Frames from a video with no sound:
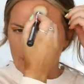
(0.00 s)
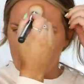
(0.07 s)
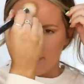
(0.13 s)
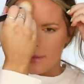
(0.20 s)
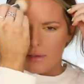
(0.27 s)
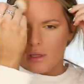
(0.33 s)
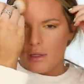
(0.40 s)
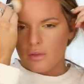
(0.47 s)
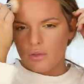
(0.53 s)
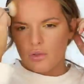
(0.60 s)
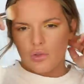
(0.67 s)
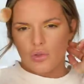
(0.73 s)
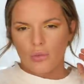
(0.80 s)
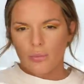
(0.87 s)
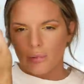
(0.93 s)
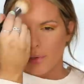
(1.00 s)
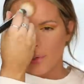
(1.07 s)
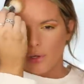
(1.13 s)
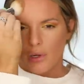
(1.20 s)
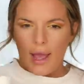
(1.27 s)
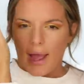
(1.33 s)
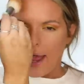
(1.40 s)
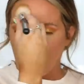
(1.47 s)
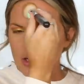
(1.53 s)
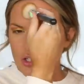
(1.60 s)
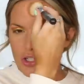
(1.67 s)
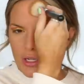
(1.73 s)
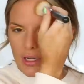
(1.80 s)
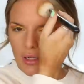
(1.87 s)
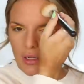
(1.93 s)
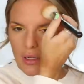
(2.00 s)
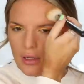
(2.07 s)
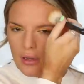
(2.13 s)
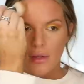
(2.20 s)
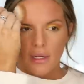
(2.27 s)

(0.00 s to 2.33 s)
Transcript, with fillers: It's not super ashy.